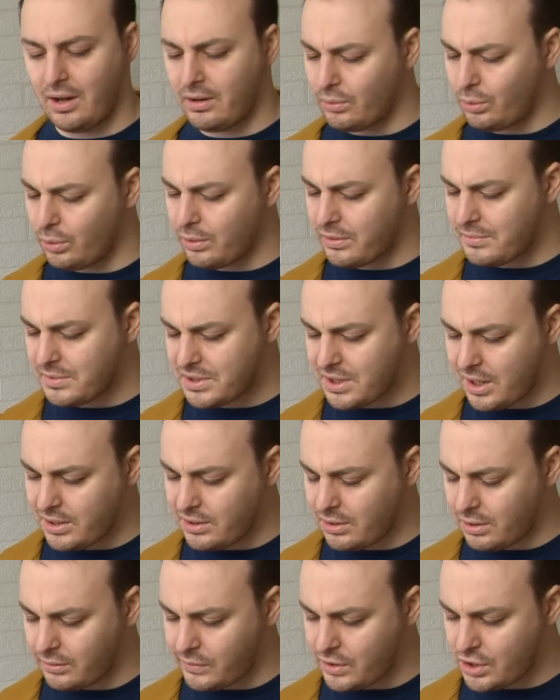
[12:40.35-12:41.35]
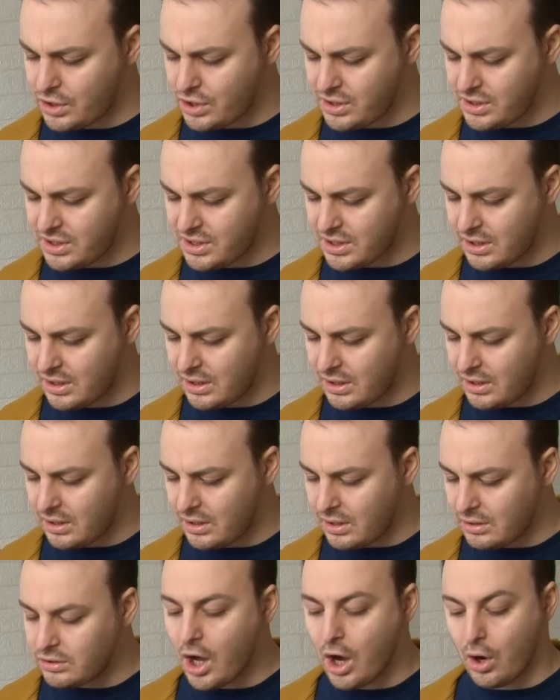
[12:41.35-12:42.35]
Are all of them Tyne Dock versions?
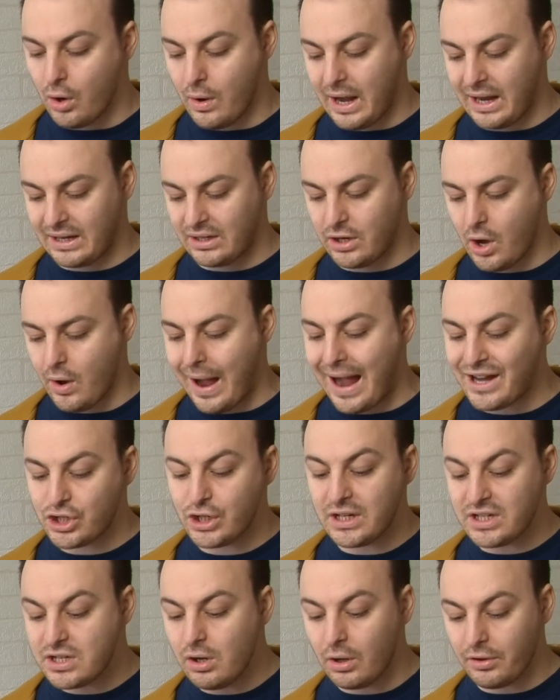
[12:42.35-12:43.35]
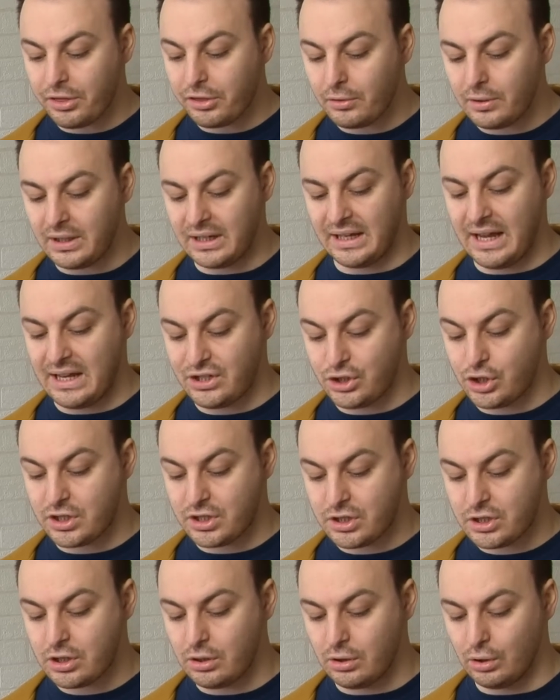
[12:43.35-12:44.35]
No, actually it's not 3, it's
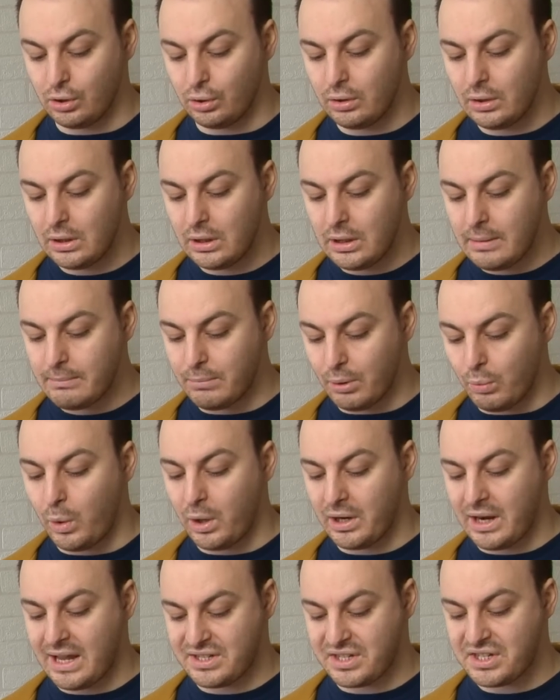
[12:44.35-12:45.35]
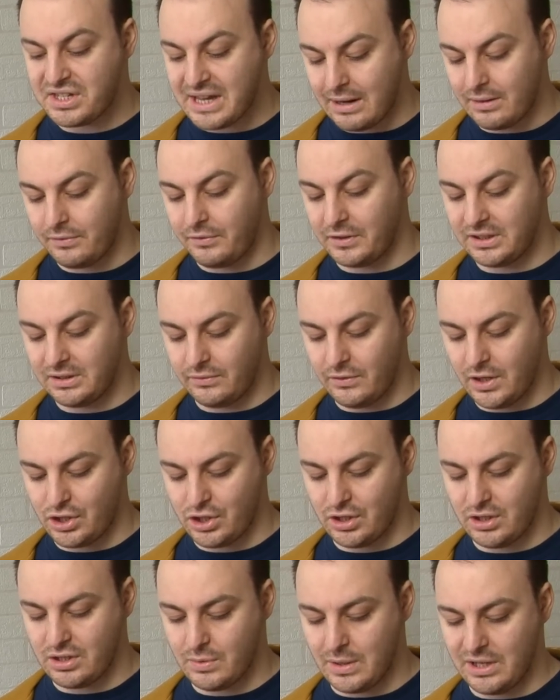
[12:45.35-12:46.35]
just 2. But one has a sound-fitted
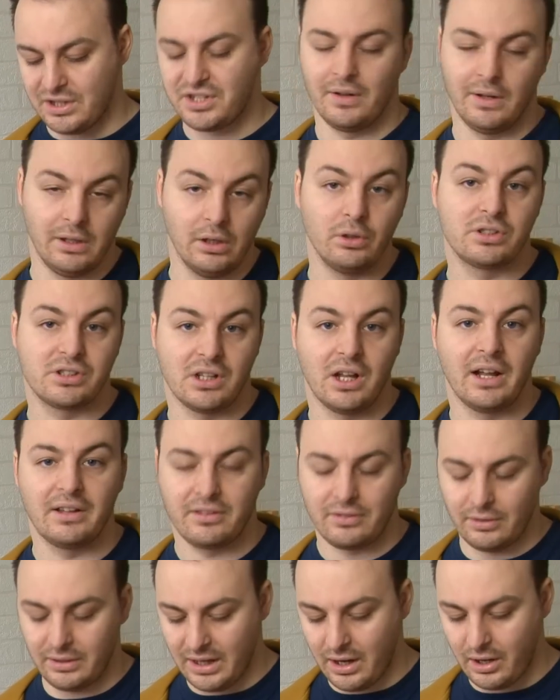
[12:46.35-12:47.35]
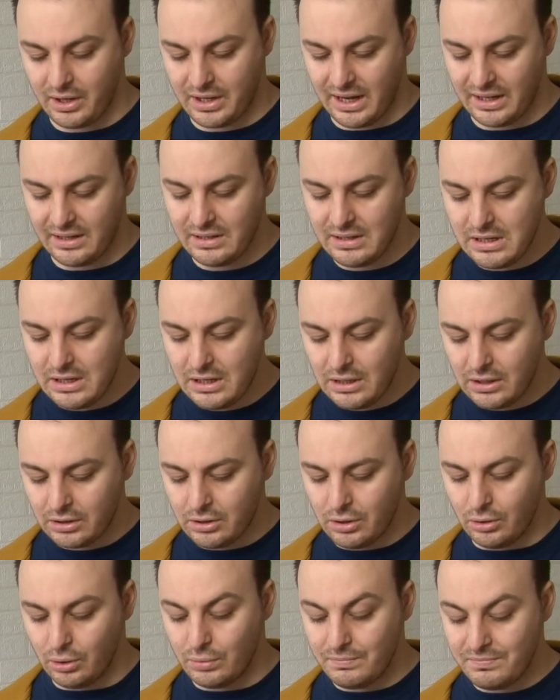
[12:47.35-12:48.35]
version as well, so it looks like 3. Okay,
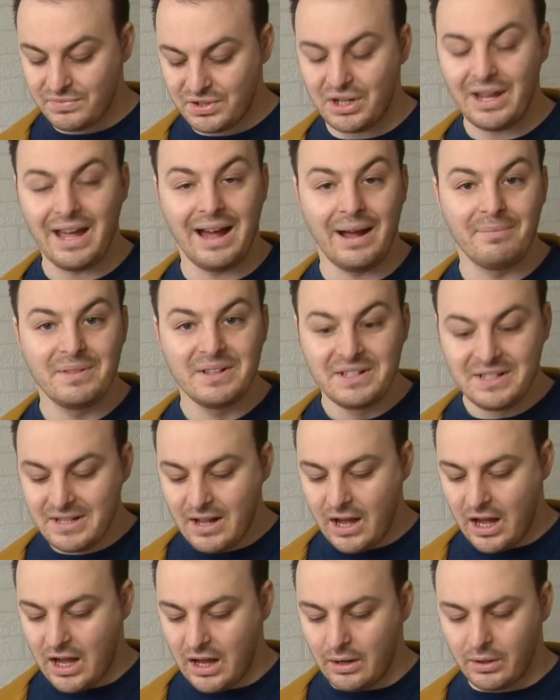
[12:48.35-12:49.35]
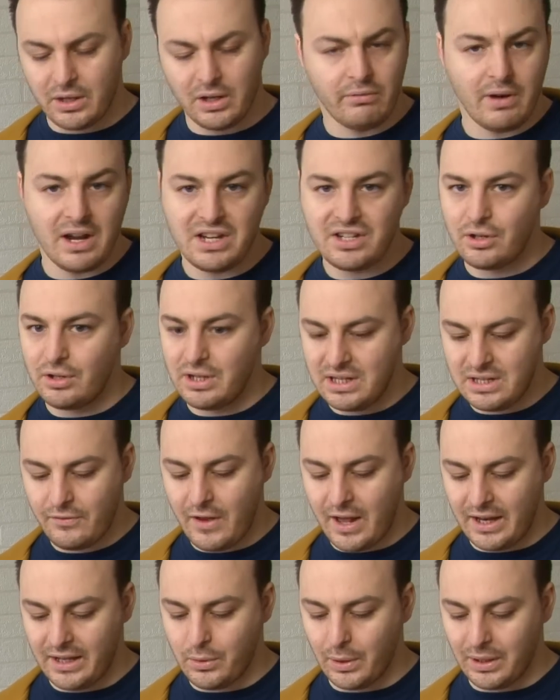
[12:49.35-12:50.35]
cool. So yeah, I'm going to race through these
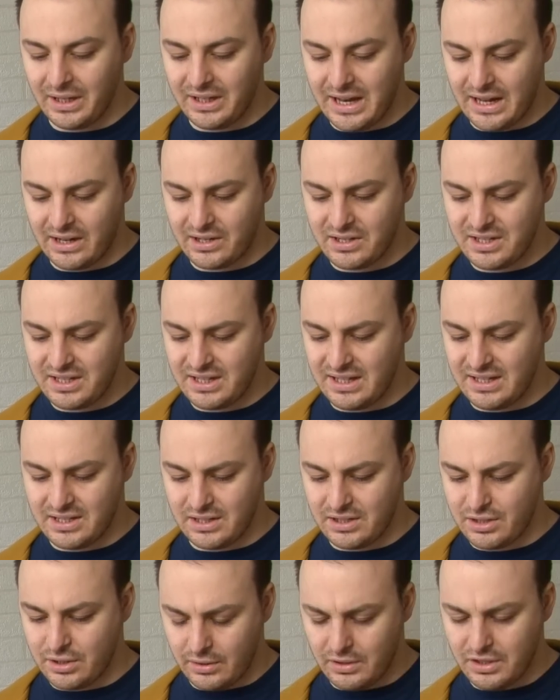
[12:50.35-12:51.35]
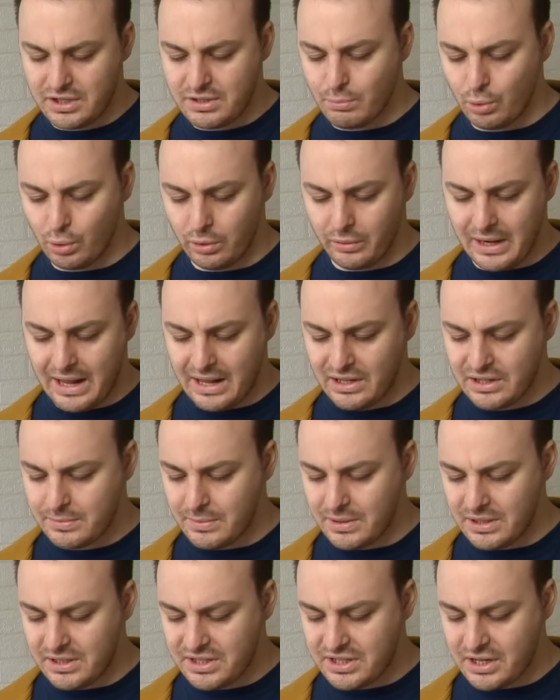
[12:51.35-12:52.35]
fairly quickly now because these are sort of the smaller
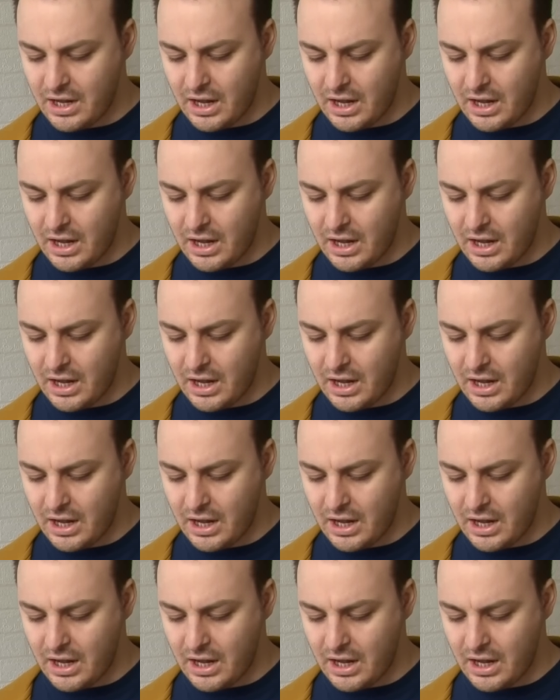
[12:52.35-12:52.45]
announcements.